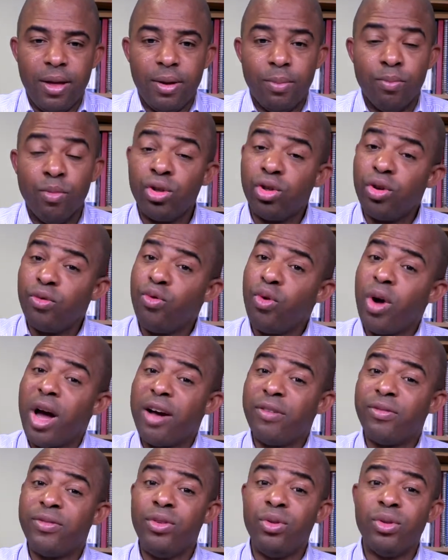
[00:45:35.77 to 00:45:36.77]
Most of you
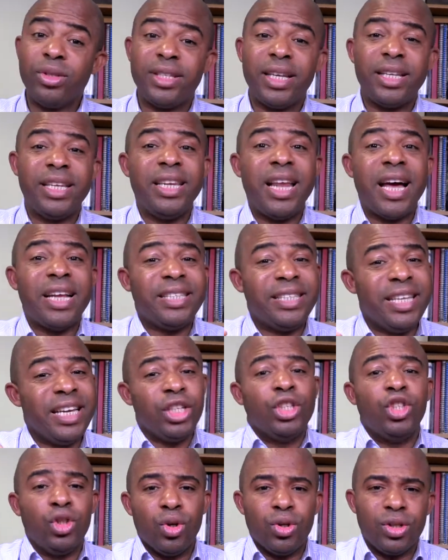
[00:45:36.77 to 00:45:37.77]
have, you know, certain
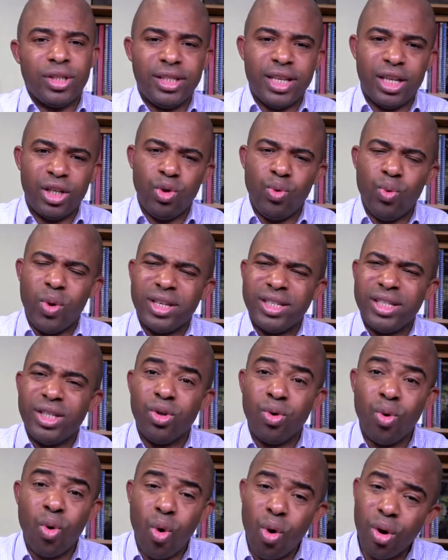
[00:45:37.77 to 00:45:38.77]
addictions that you are
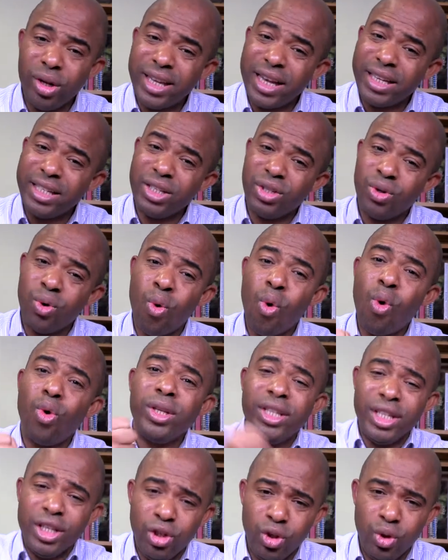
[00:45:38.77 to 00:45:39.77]
still hold, that is
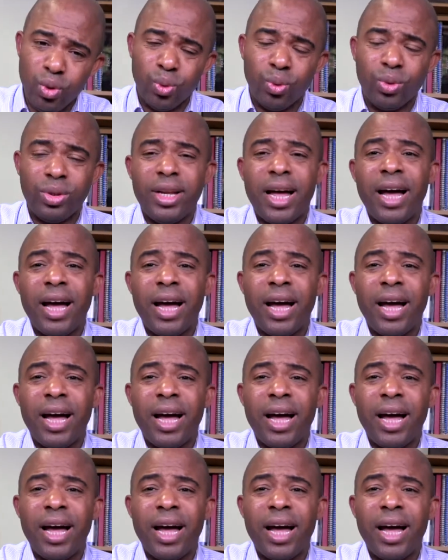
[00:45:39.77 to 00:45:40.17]
holding you,